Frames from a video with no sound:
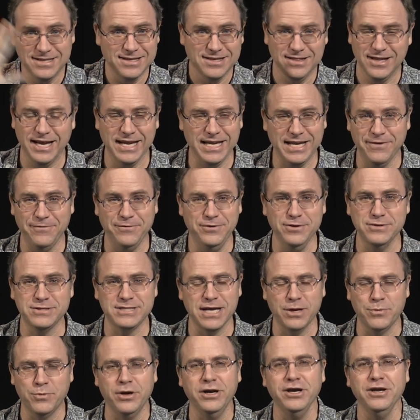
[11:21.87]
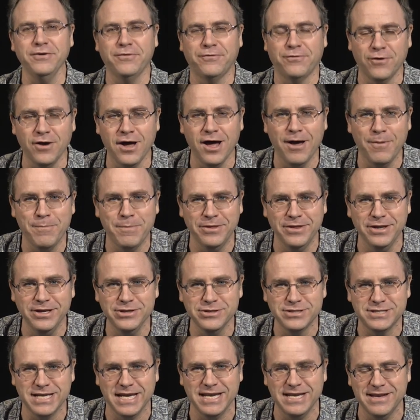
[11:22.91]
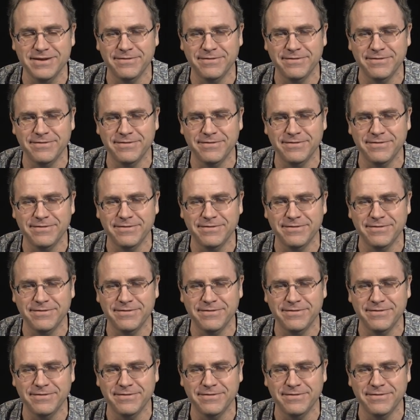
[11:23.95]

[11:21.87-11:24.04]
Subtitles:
Like, if you said, where are you from? And then you said